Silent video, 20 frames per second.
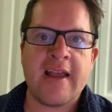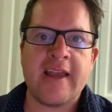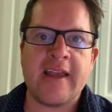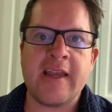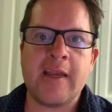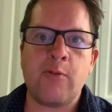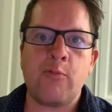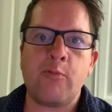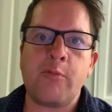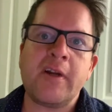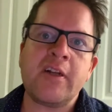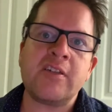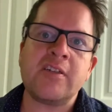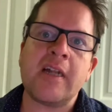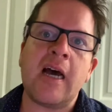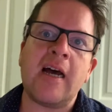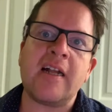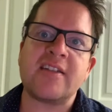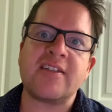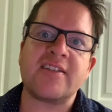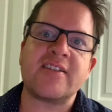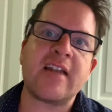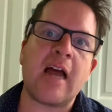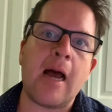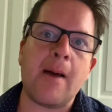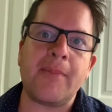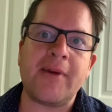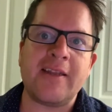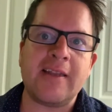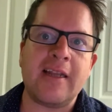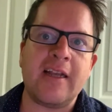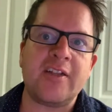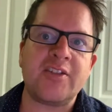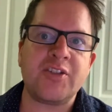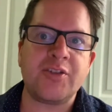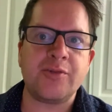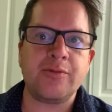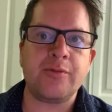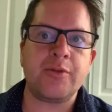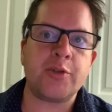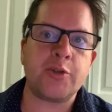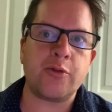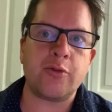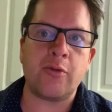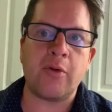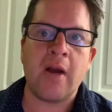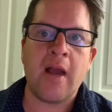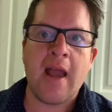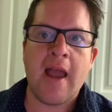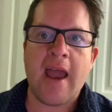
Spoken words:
it will not stop unless you do.